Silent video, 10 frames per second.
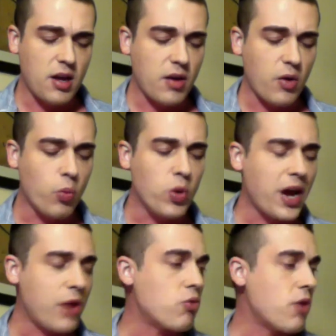when I
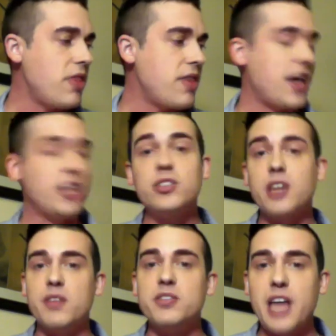read that, it just kind
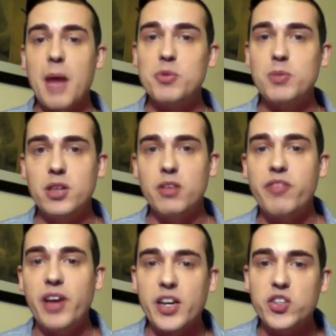of slapped me in the
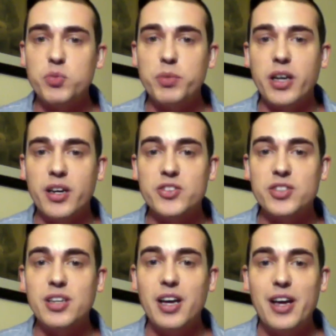face, because,
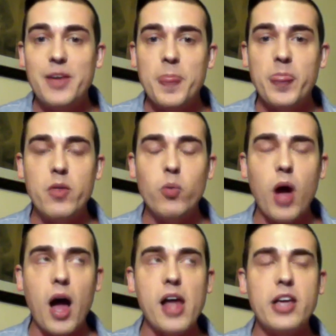
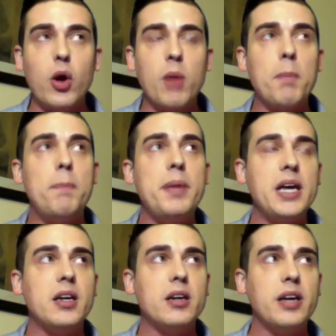I'm a
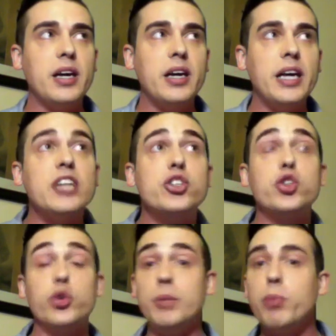big
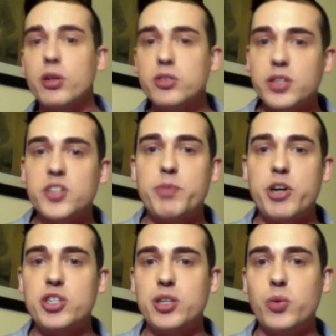history person,
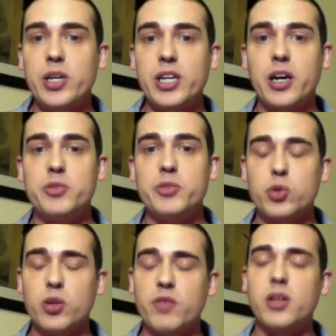especially when it comes to
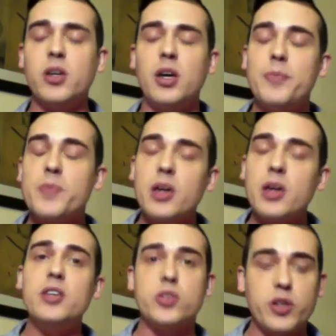sort of the
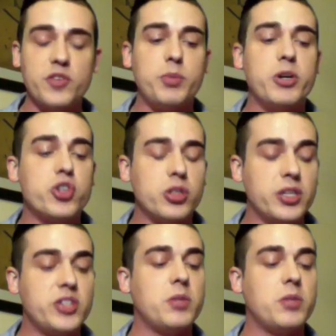history of spiritualism.